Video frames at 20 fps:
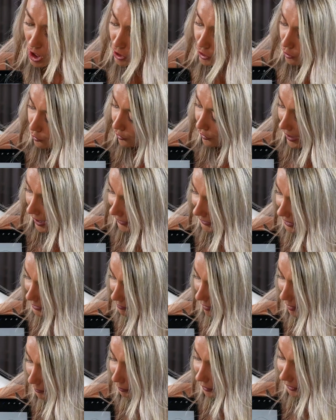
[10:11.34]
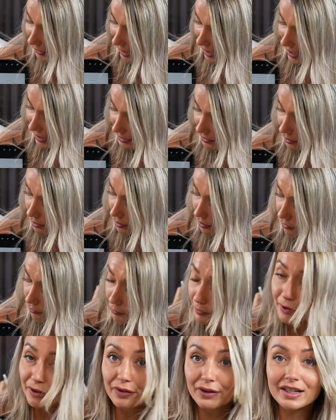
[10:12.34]
So that is my plan
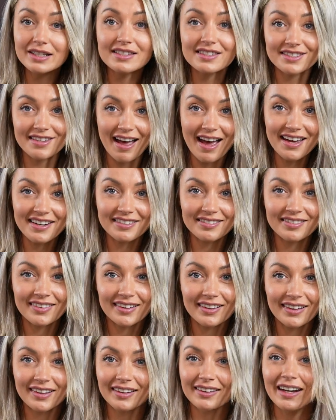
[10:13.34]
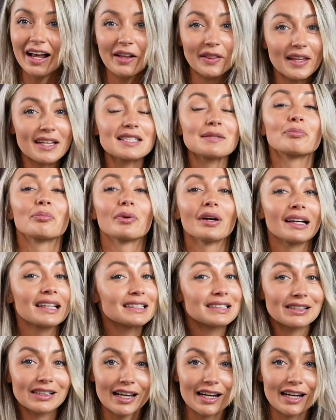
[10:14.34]
for this set. Now let's bring it to